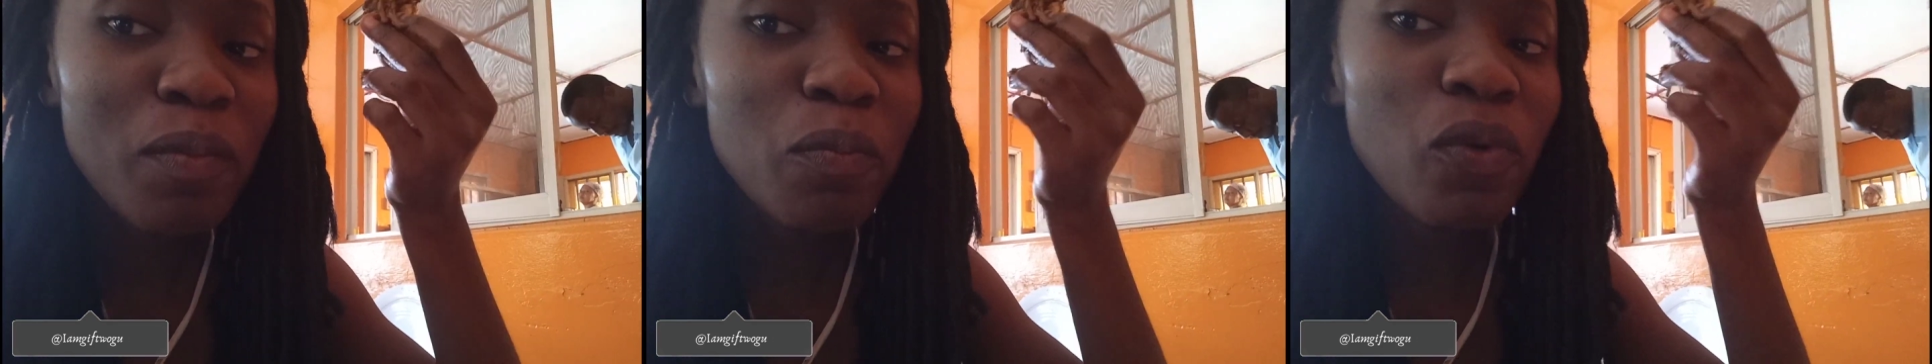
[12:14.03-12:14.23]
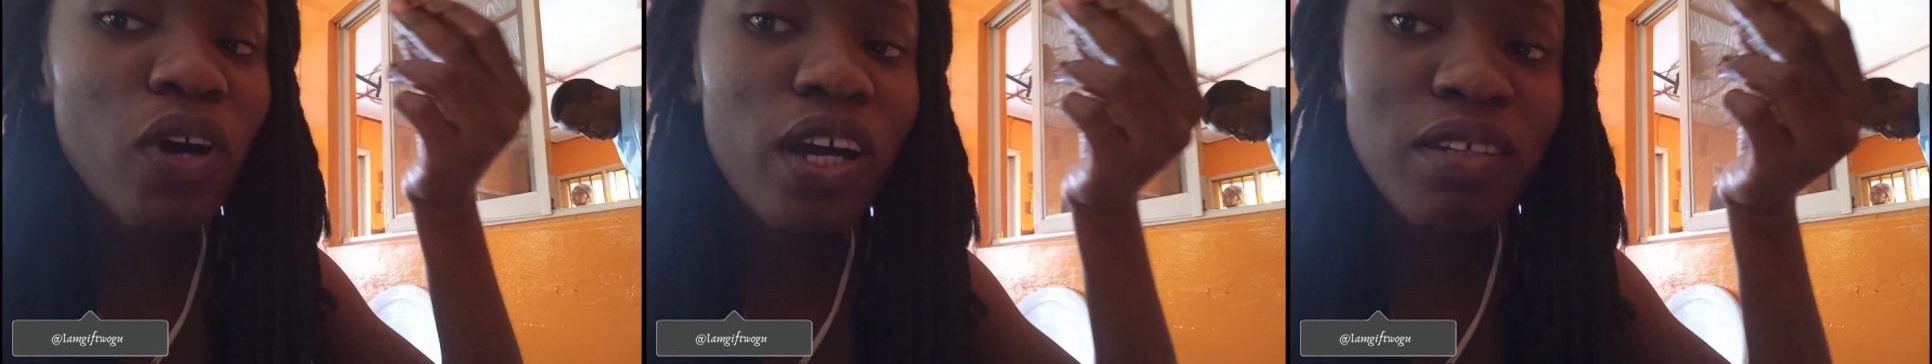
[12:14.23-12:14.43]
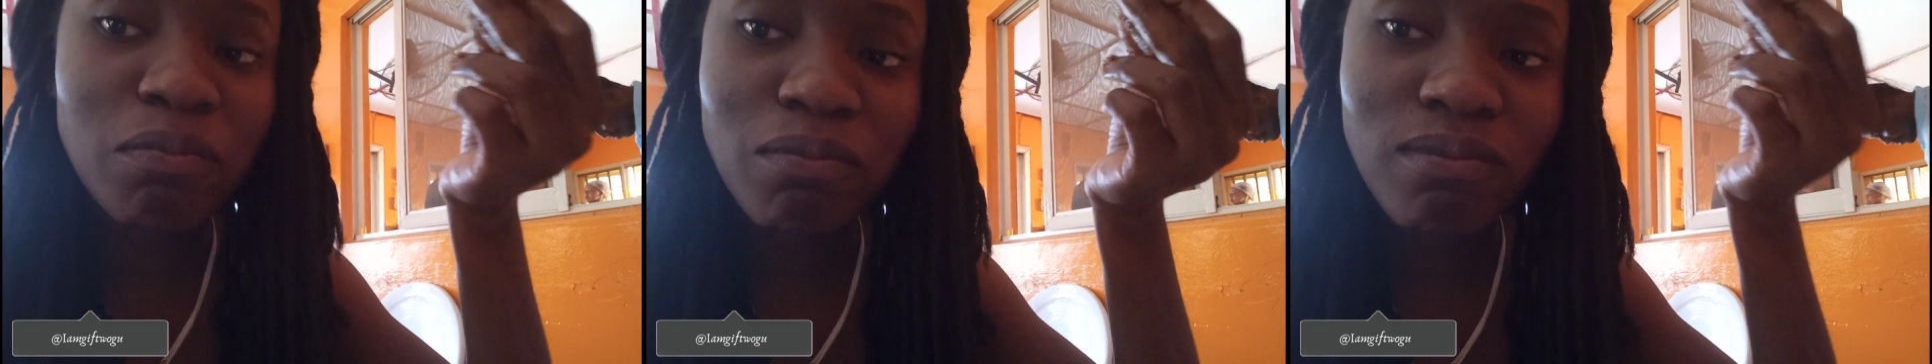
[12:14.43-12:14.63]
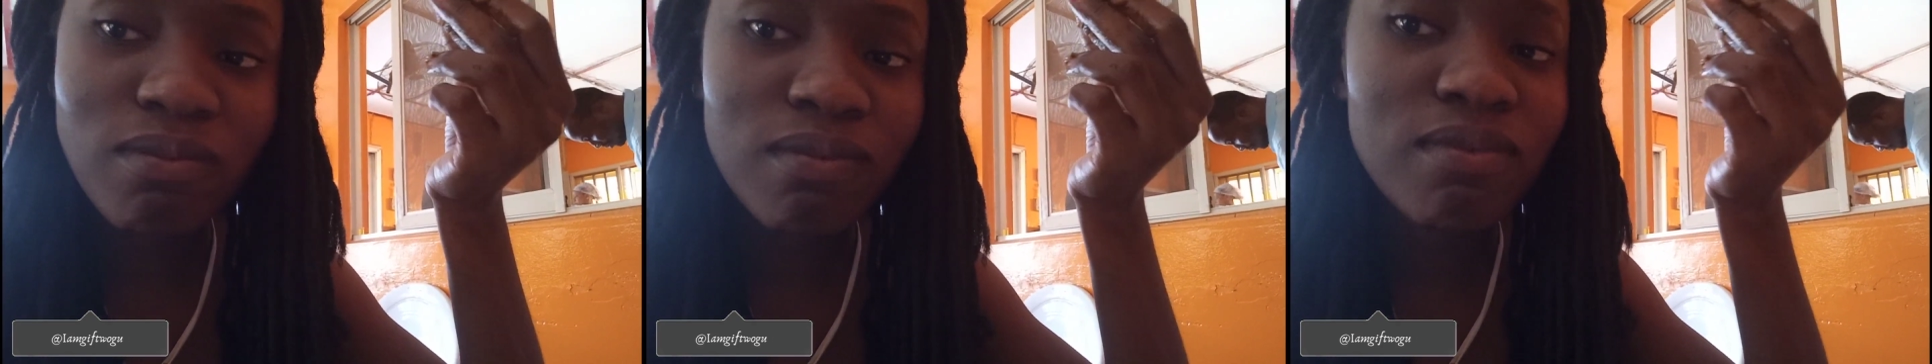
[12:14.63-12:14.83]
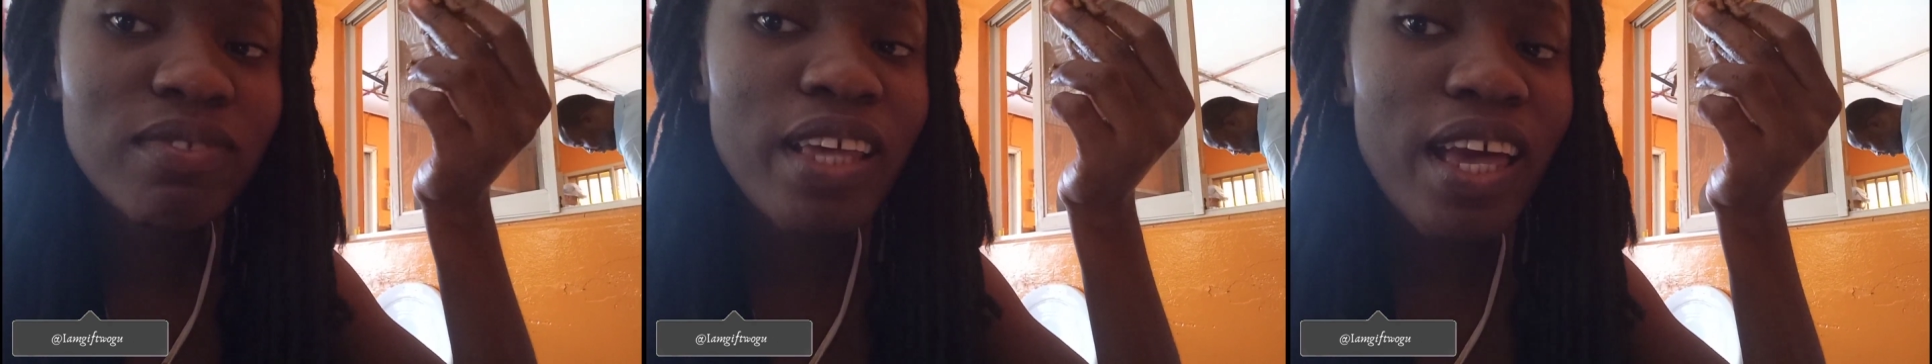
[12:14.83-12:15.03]
But
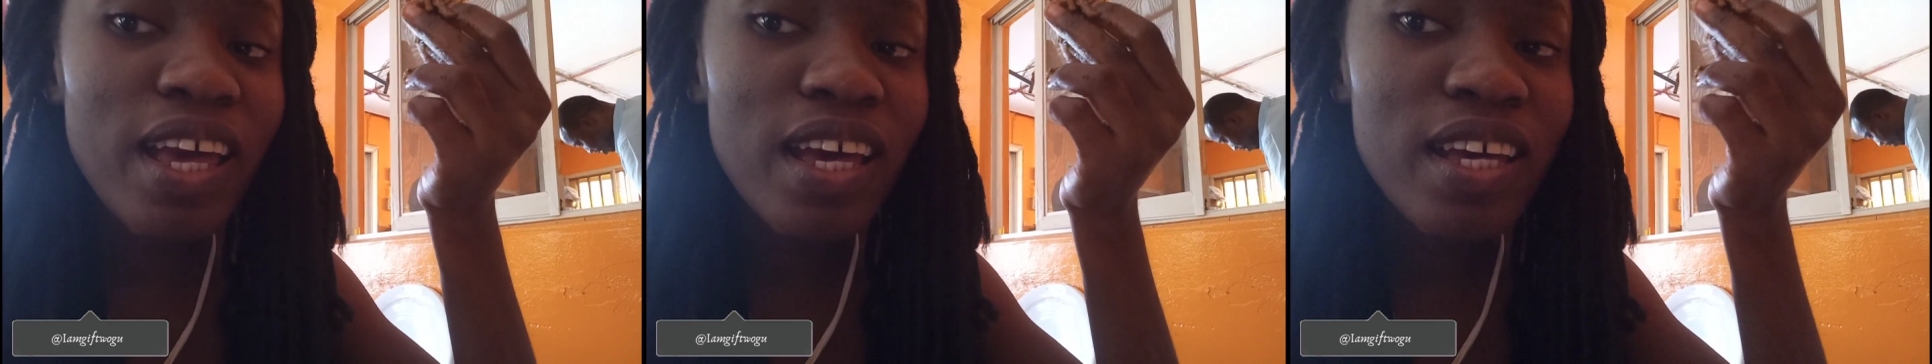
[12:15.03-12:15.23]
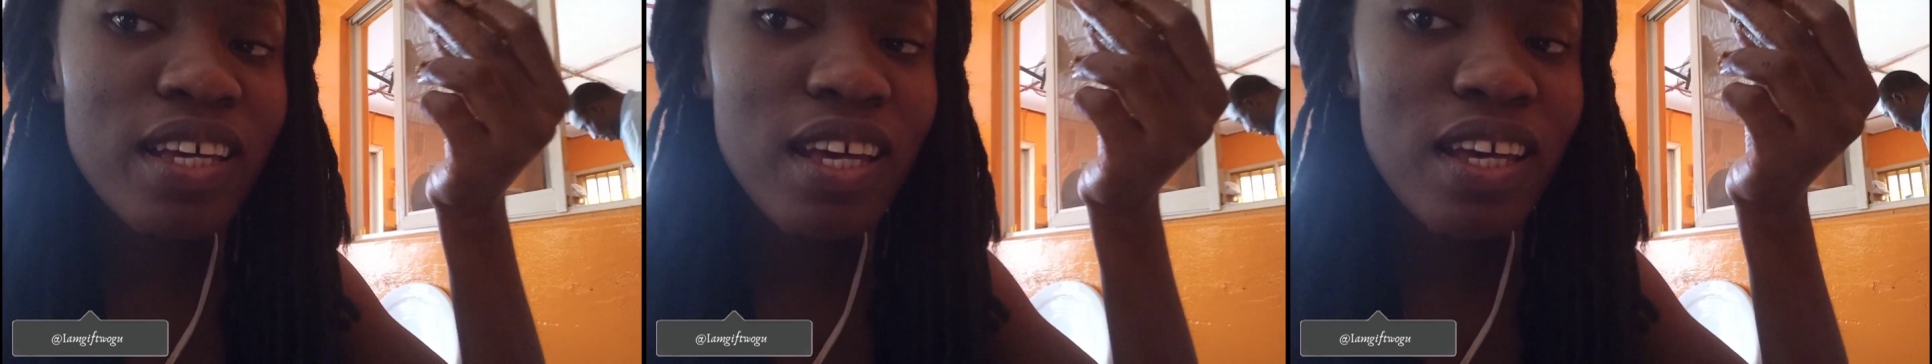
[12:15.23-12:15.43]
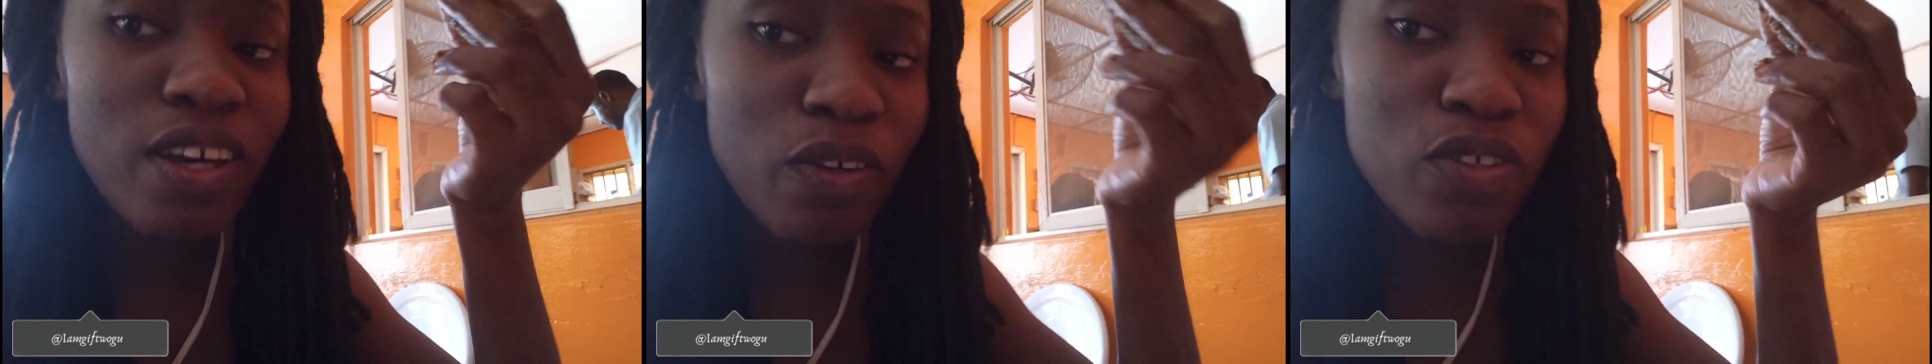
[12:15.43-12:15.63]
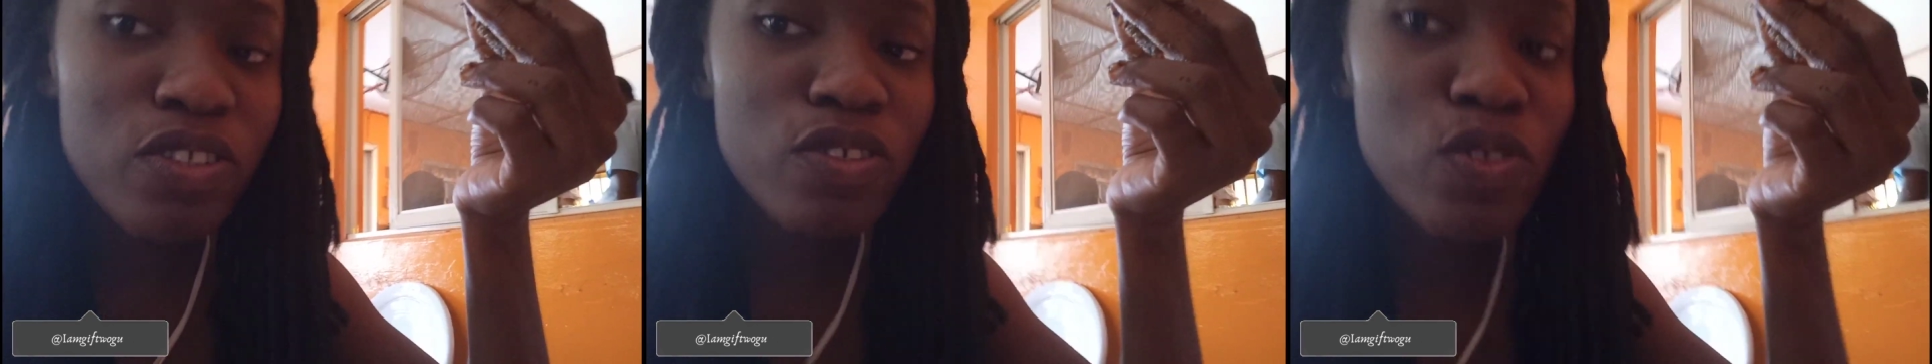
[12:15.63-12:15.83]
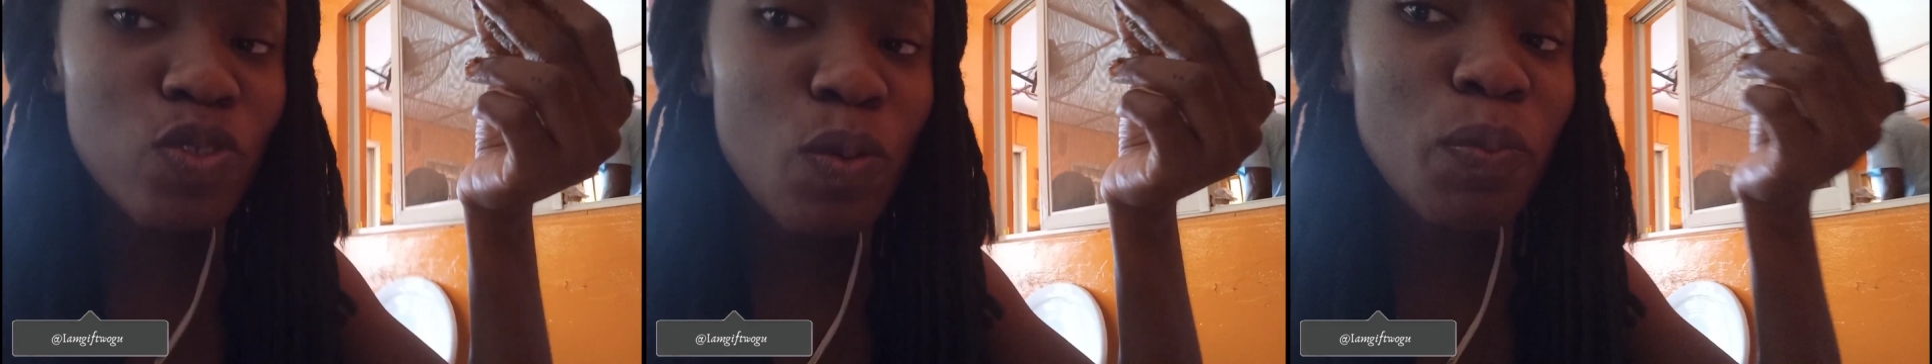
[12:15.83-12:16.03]
it is
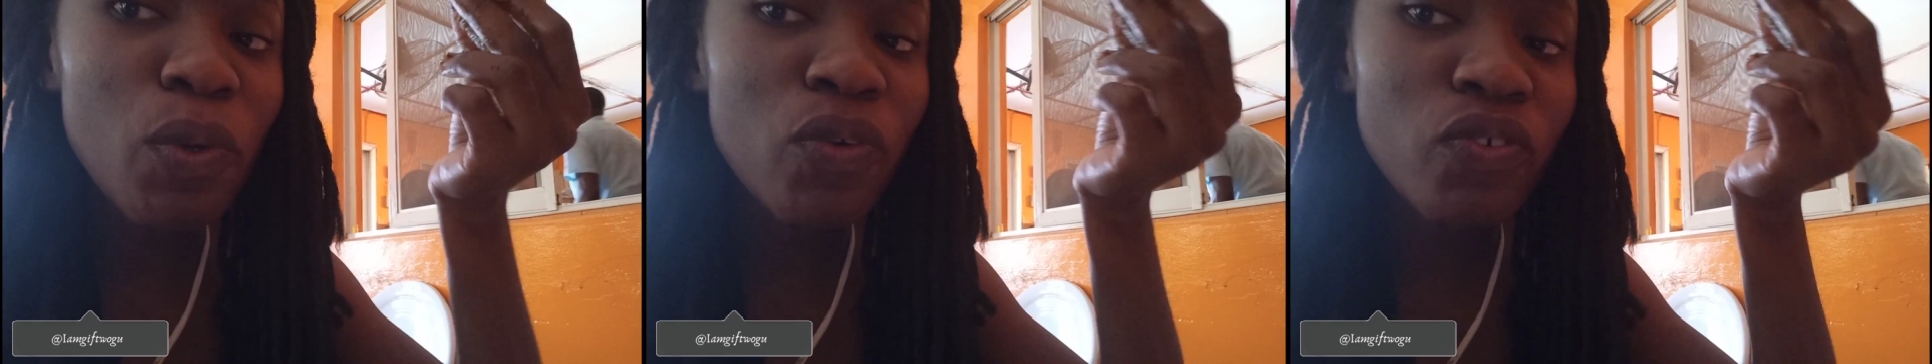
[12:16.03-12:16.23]
super,